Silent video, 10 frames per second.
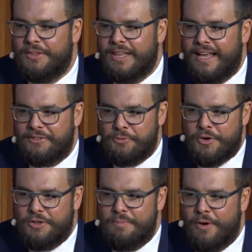last
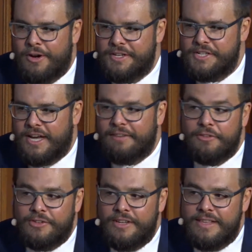word, the parting shot. If
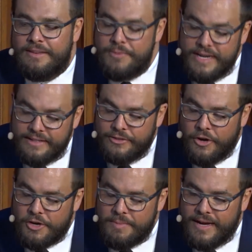there's anything that we didn't
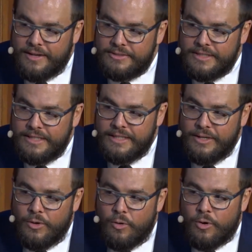talk about
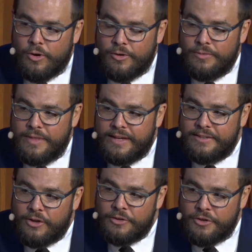or that is
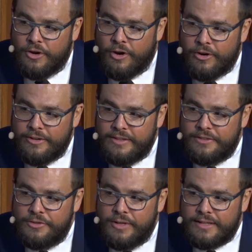on your heart
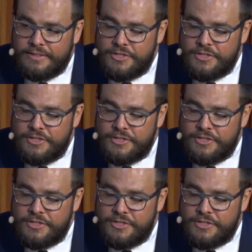that you'd like to